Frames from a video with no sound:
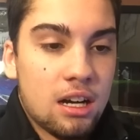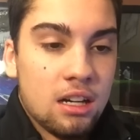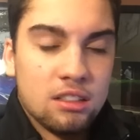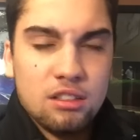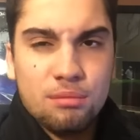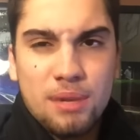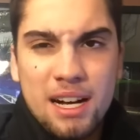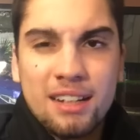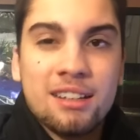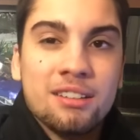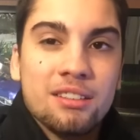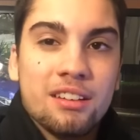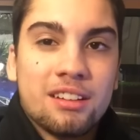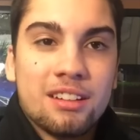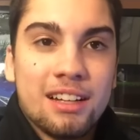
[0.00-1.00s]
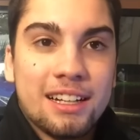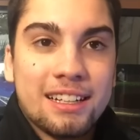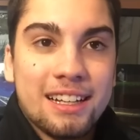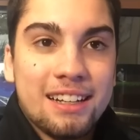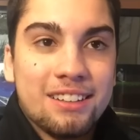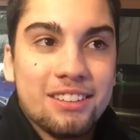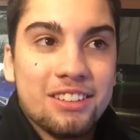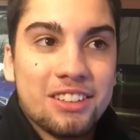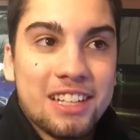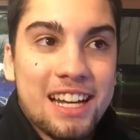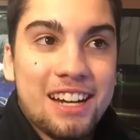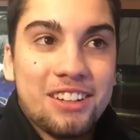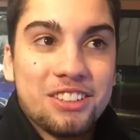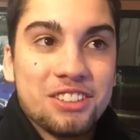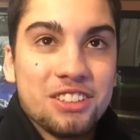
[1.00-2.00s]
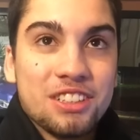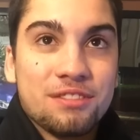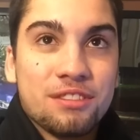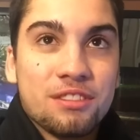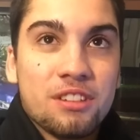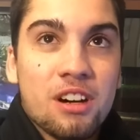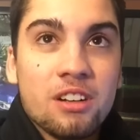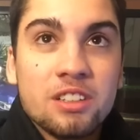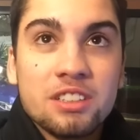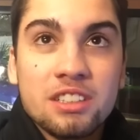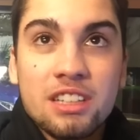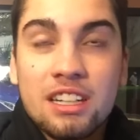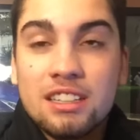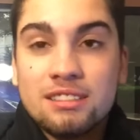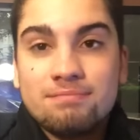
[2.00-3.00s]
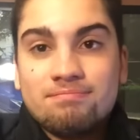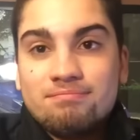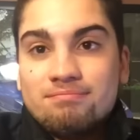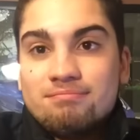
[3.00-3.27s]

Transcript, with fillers: I go back and look like look at early Ferraris, and I